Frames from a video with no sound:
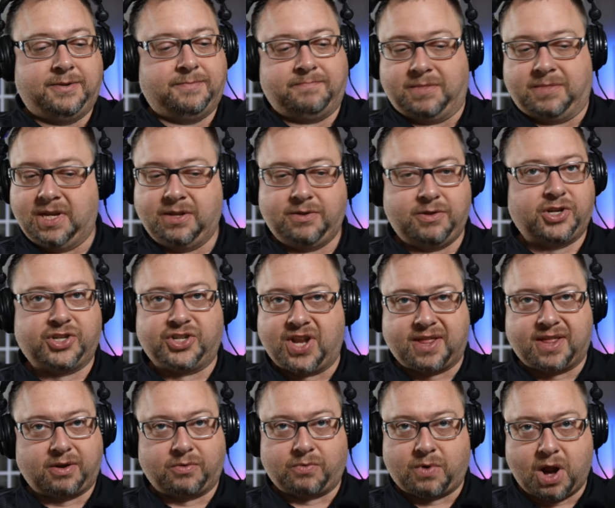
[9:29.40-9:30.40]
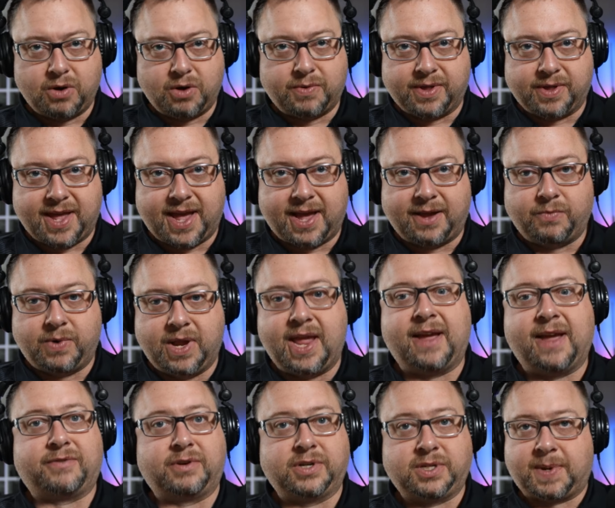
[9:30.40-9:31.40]
And there's nothing wrong with that. We
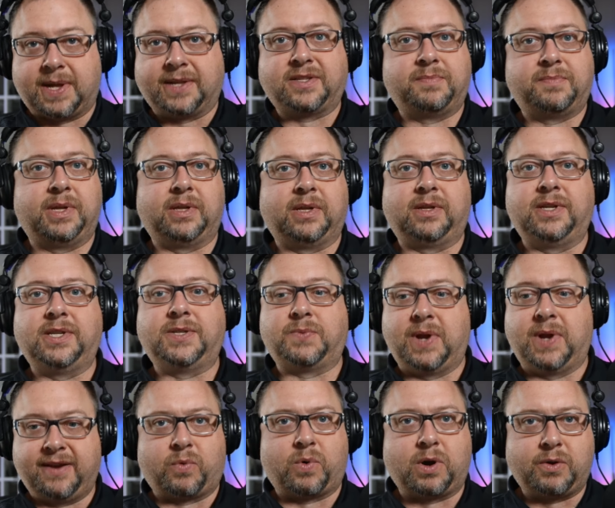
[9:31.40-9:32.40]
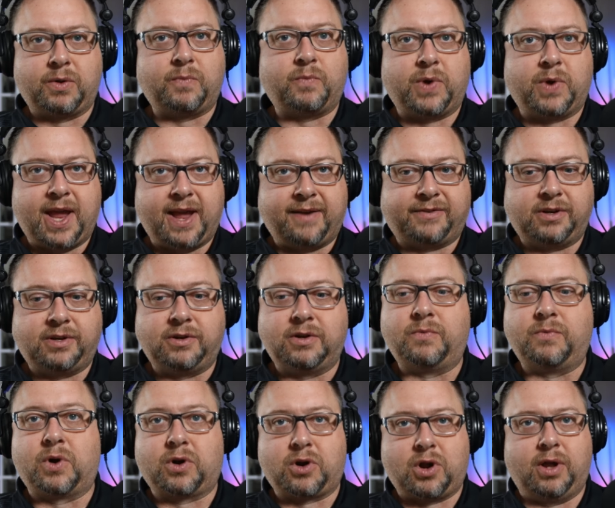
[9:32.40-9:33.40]
have responsibilities. We have work we have to
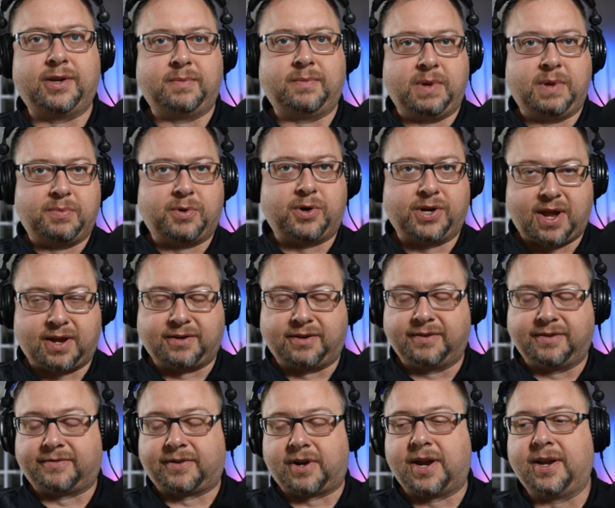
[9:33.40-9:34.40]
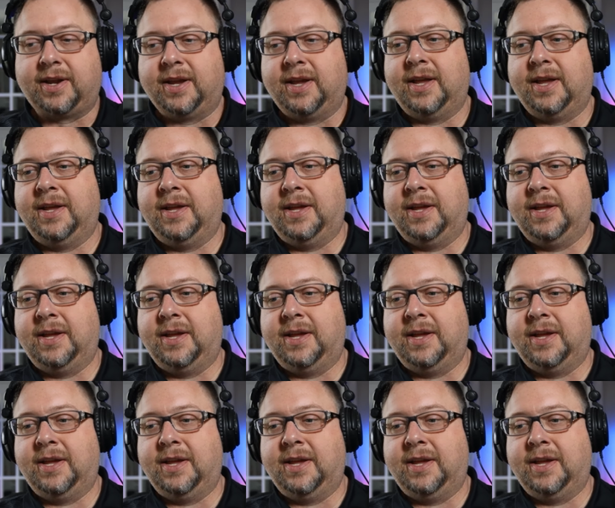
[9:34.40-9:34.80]
do. We're called to be productive, right?